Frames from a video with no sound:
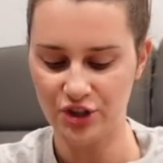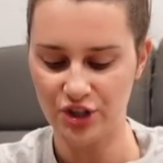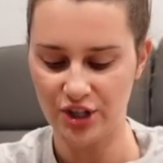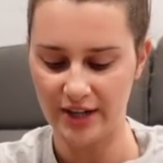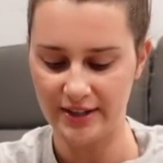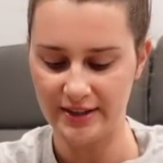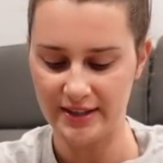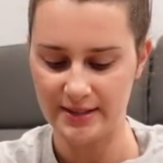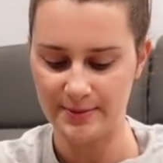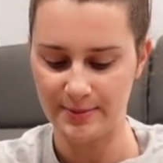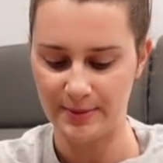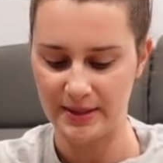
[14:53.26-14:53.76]

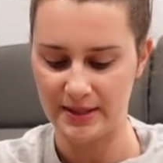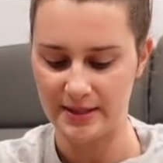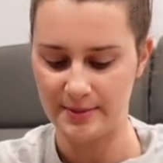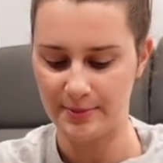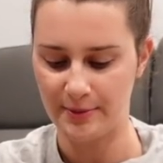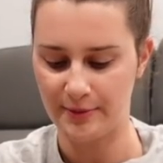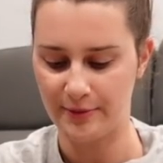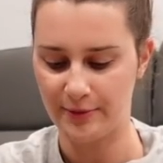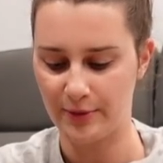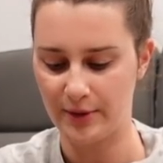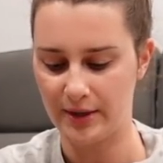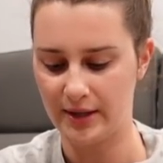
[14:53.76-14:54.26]
tried this place
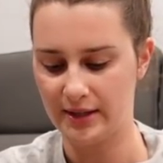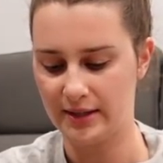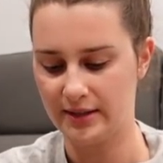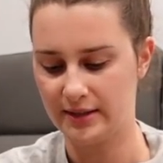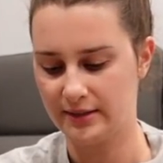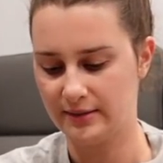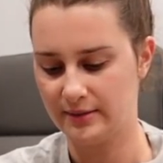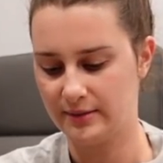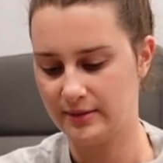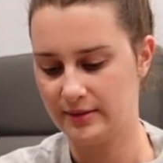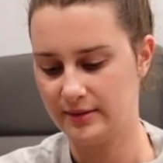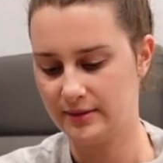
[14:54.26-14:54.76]
before.
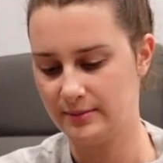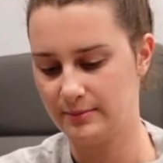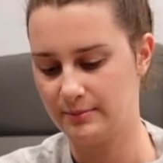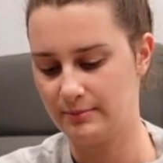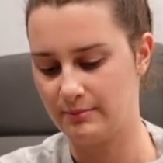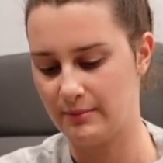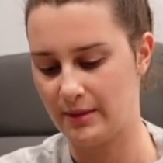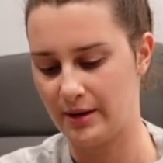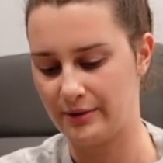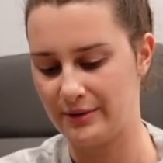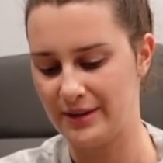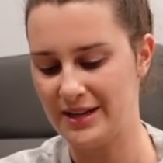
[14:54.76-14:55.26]

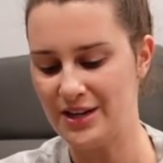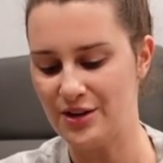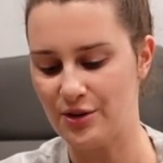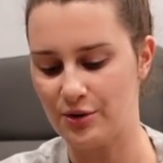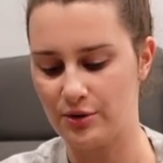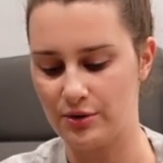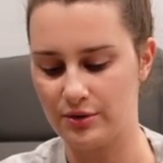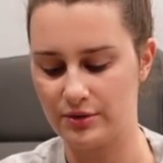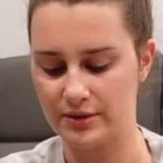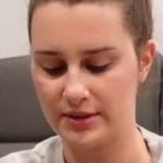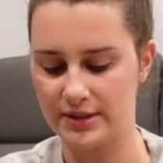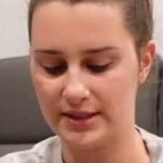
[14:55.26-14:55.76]

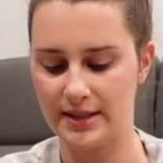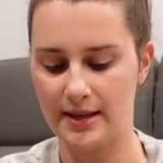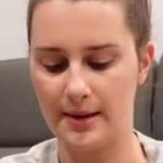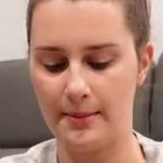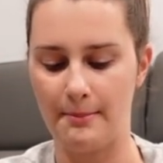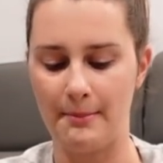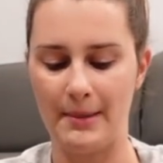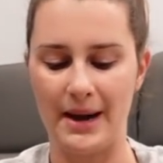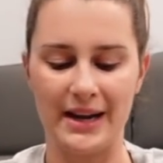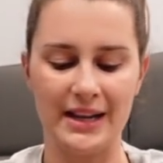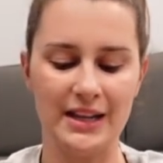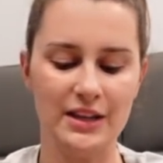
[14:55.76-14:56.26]
Marino's.
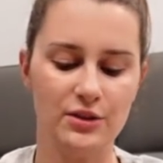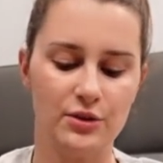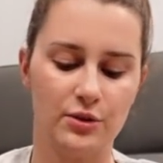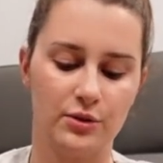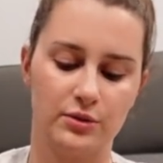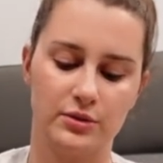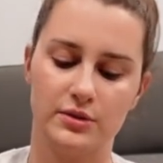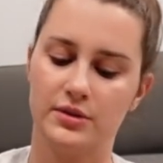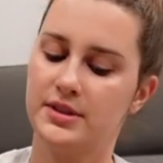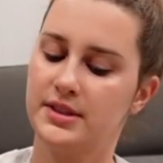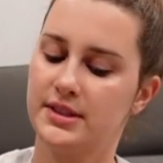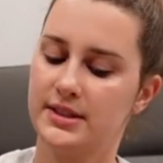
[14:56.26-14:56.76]
Oh,